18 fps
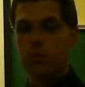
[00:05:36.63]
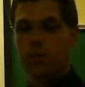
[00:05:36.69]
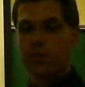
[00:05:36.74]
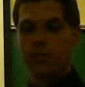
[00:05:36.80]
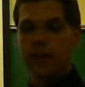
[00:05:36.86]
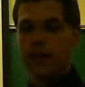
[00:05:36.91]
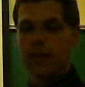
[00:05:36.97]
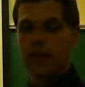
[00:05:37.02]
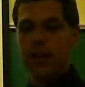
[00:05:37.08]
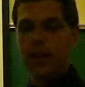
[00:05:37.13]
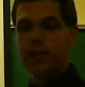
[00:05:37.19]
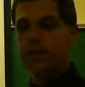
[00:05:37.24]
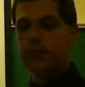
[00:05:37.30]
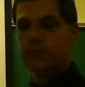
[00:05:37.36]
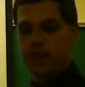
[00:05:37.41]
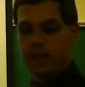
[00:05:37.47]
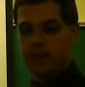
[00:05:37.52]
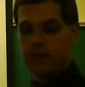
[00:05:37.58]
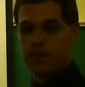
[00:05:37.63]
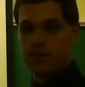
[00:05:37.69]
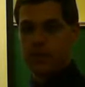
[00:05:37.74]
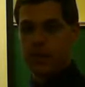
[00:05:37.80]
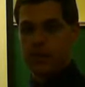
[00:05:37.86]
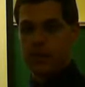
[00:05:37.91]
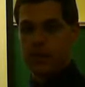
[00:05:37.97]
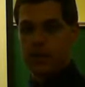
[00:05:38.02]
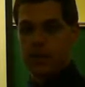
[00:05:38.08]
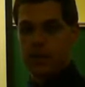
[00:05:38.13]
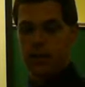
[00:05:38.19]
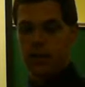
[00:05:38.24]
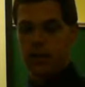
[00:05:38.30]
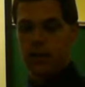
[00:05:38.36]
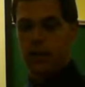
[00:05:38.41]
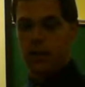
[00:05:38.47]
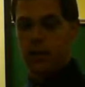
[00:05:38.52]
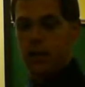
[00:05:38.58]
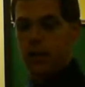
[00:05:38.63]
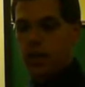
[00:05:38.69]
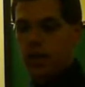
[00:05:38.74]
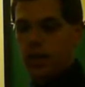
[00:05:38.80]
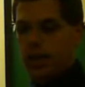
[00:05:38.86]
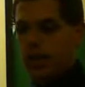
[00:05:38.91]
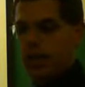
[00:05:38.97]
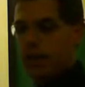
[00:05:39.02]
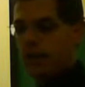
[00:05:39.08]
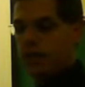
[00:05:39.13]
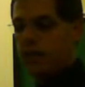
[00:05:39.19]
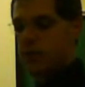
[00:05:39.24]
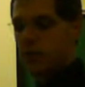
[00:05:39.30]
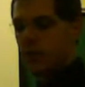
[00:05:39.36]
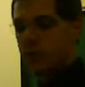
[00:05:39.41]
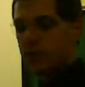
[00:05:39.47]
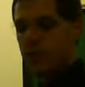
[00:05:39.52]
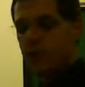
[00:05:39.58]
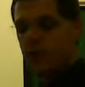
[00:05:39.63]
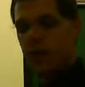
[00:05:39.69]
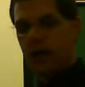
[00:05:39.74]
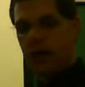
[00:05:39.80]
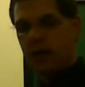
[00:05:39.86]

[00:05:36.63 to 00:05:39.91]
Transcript: what do my classmates think? And so there's a